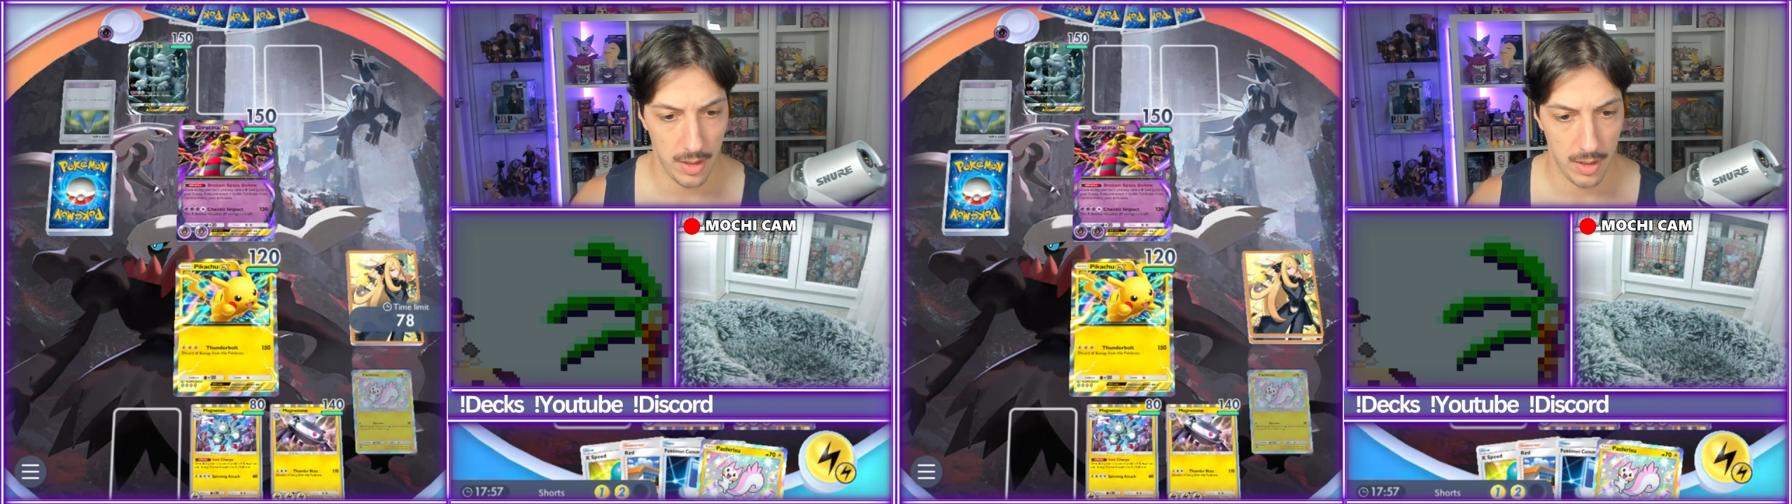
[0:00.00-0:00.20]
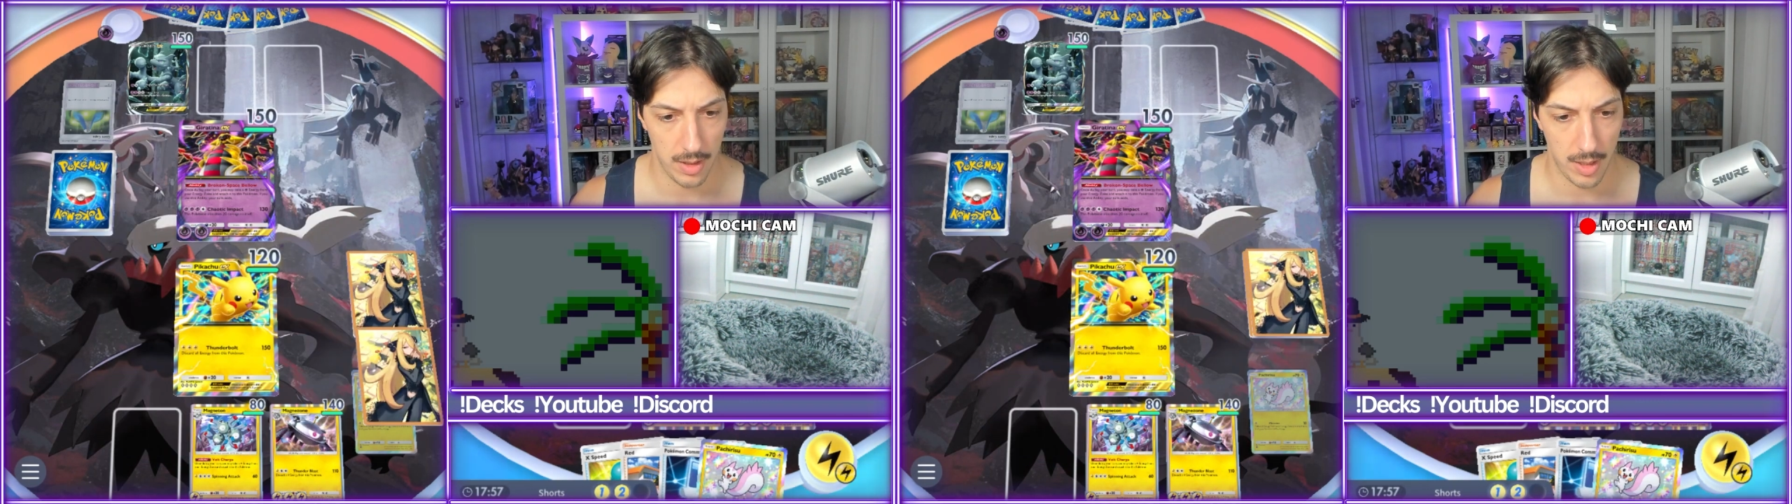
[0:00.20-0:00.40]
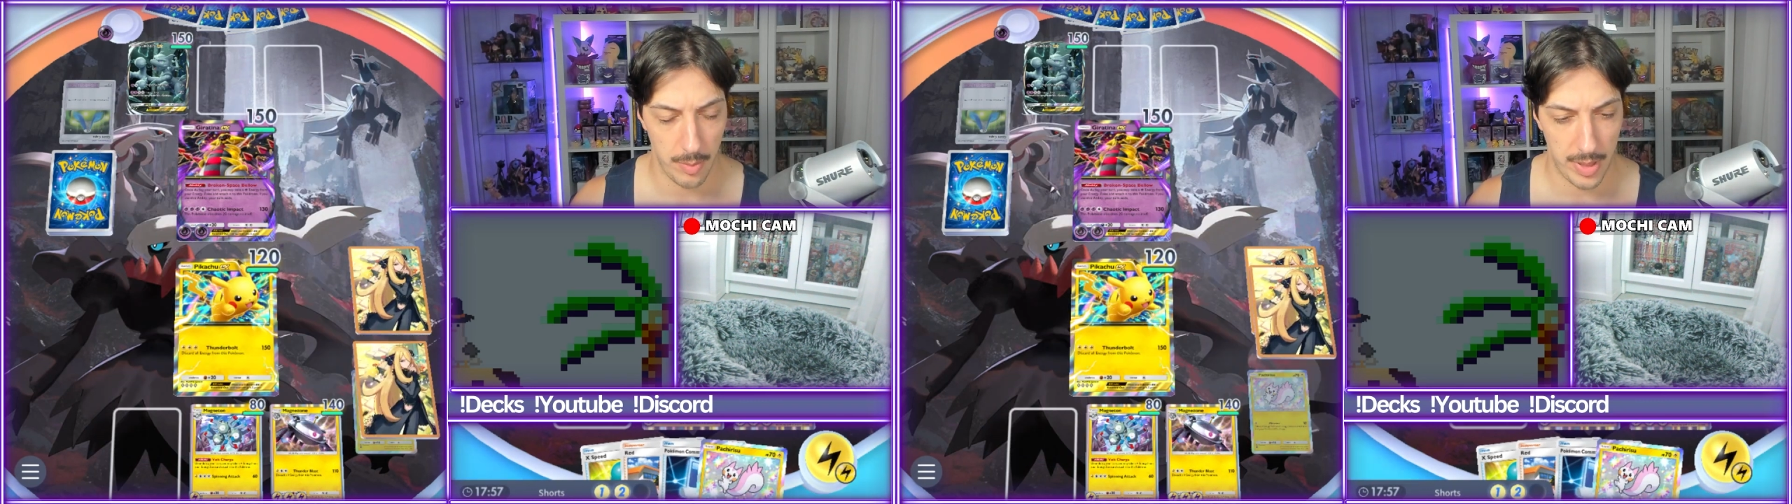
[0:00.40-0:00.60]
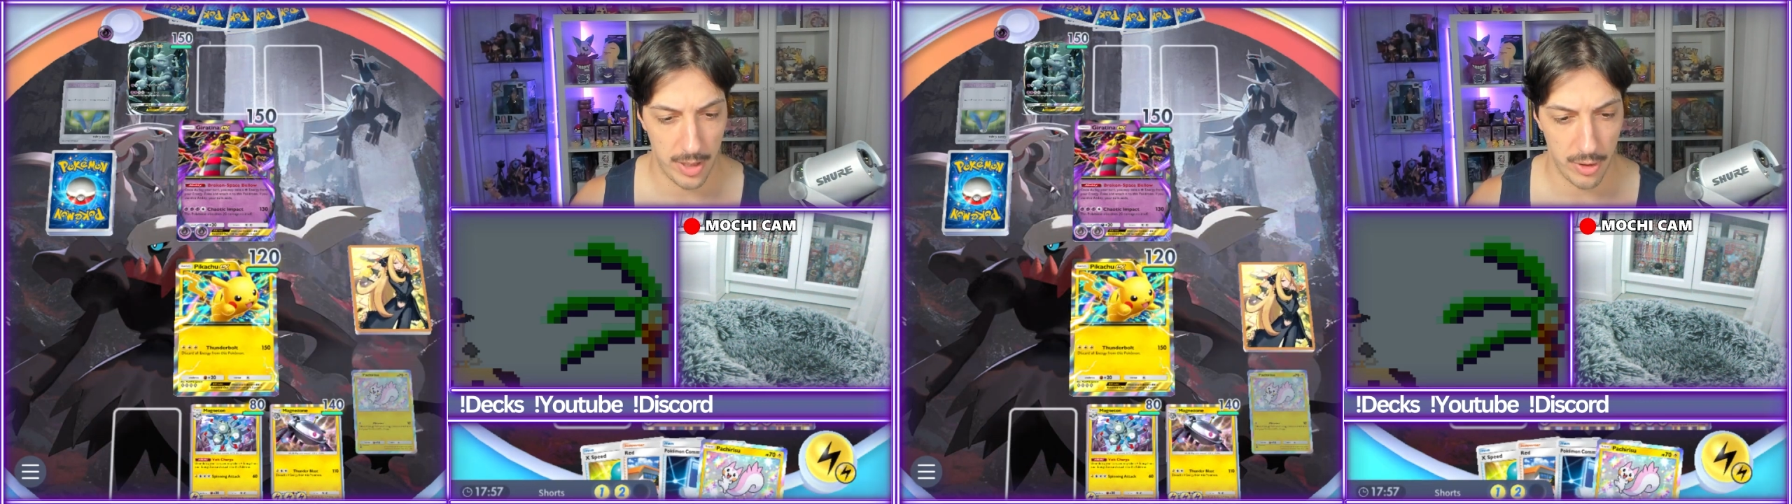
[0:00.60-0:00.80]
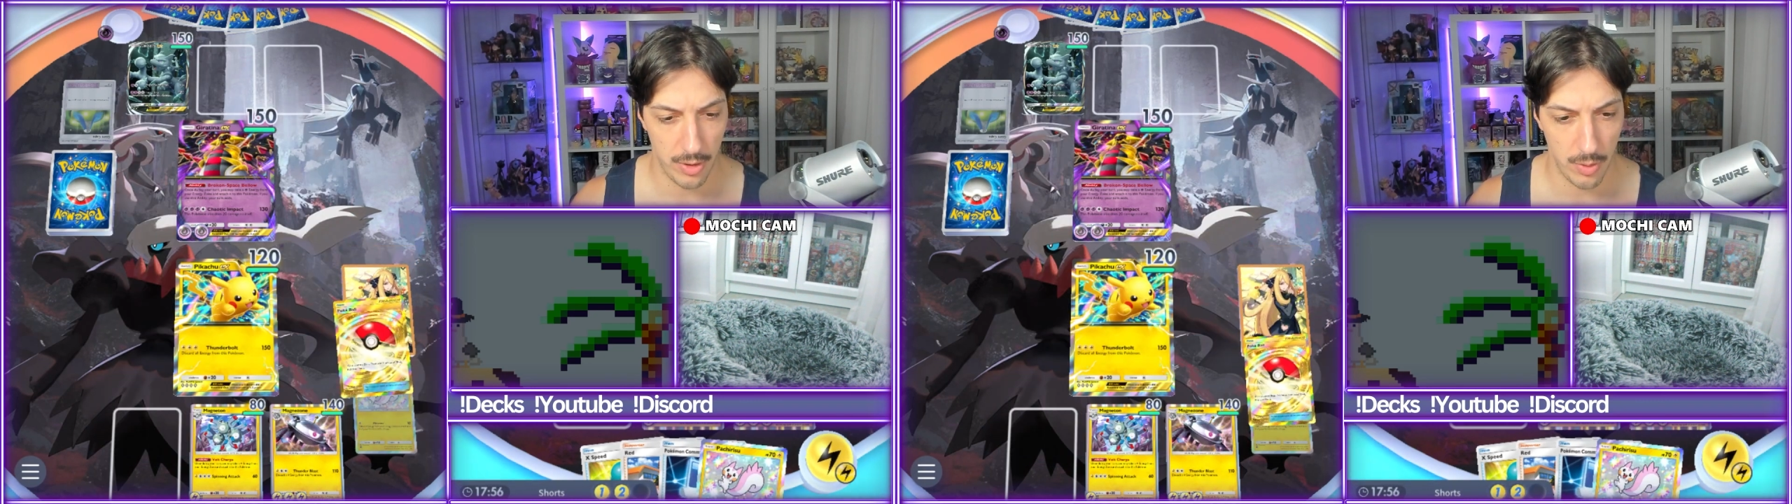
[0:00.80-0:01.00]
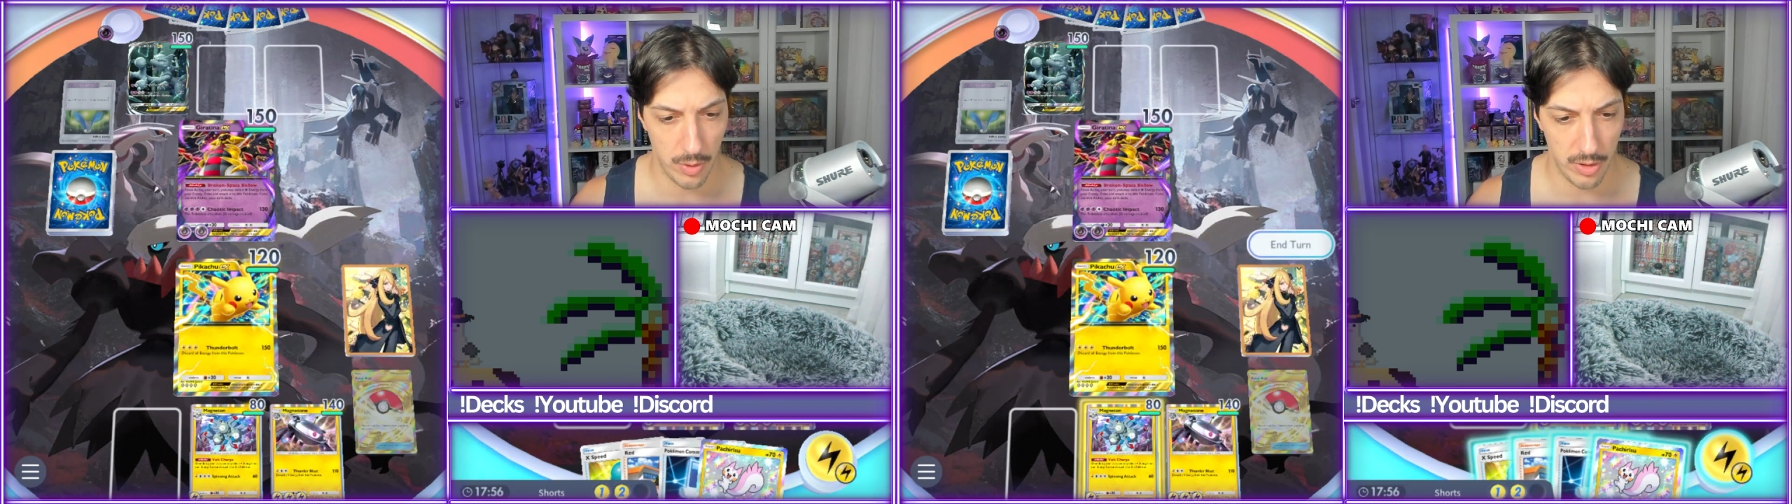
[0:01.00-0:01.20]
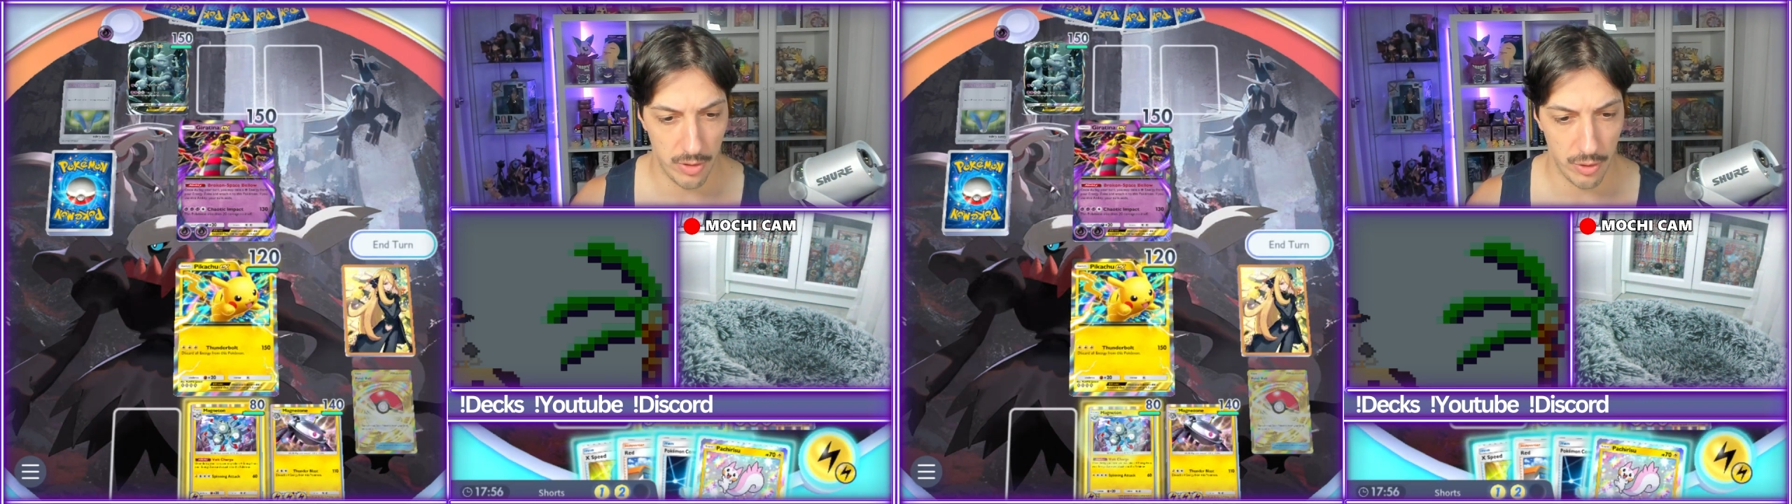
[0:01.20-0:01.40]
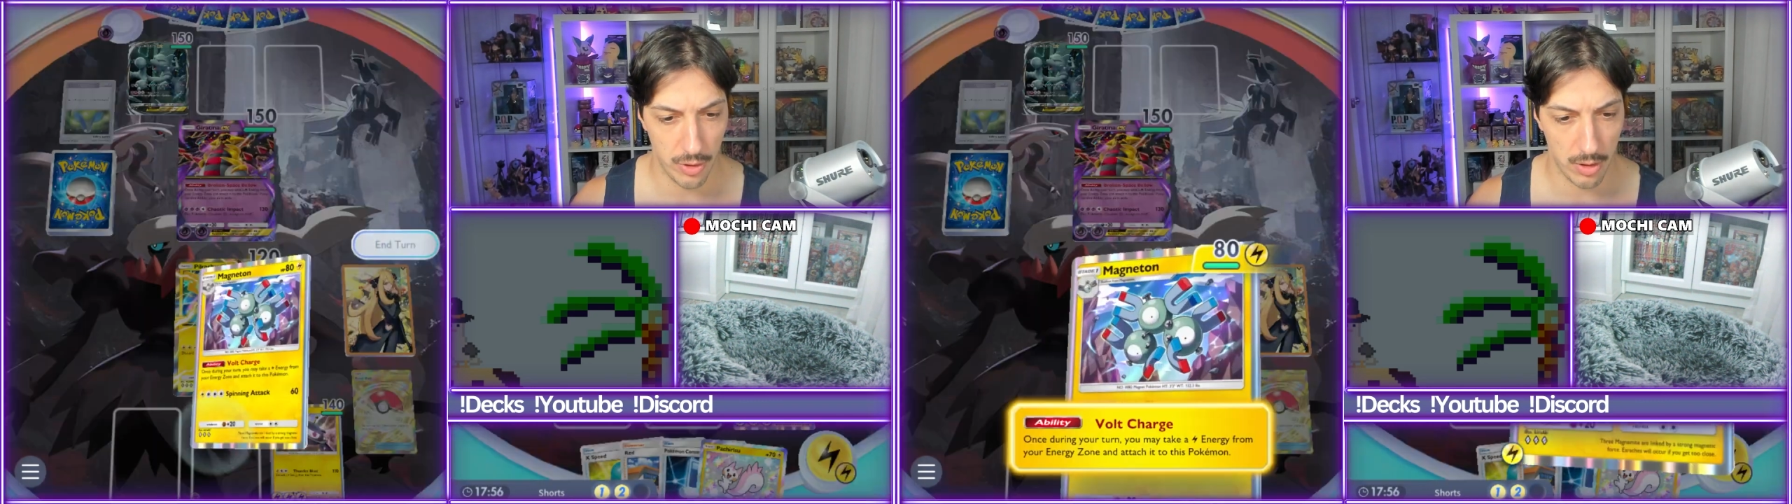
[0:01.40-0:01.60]
Right, Patchy doing its
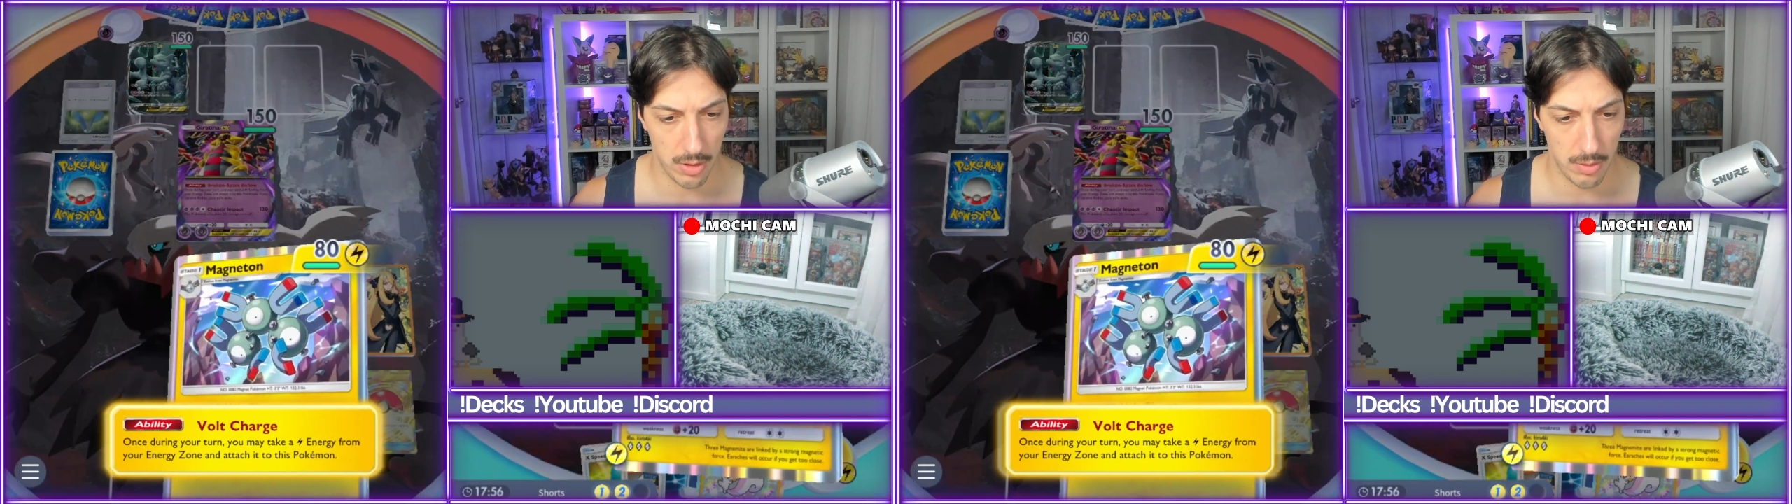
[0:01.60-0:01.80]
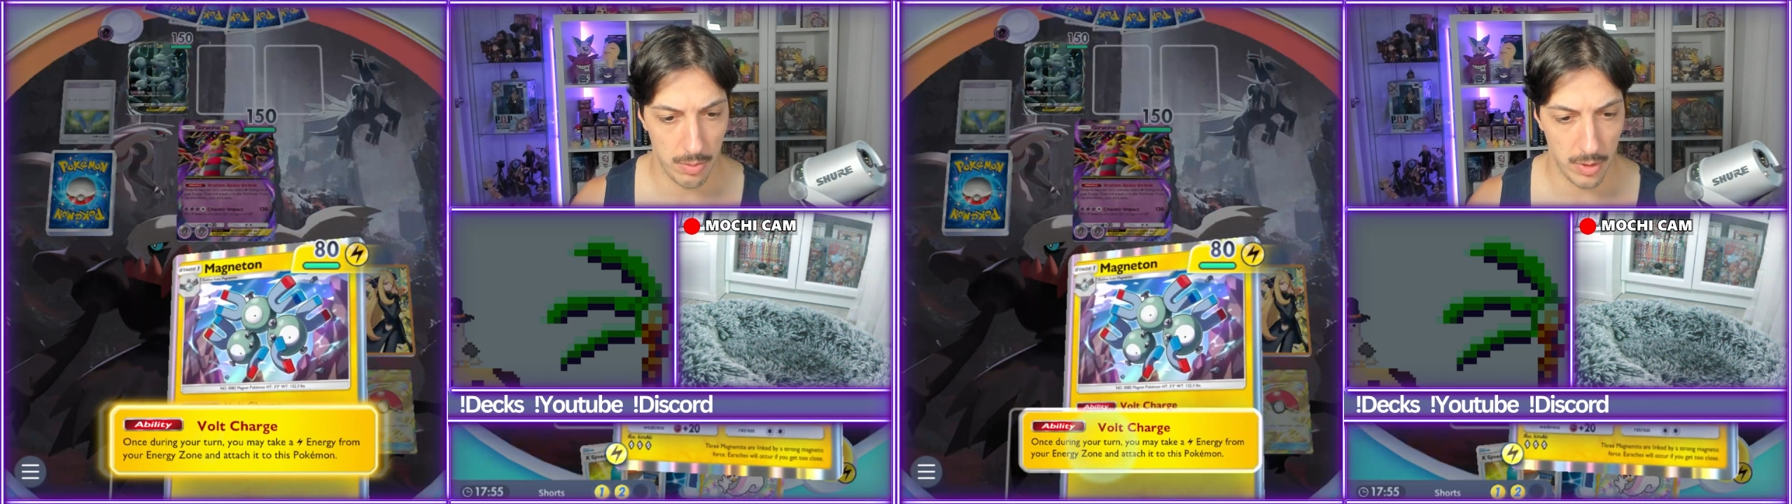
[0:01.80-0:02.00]
job.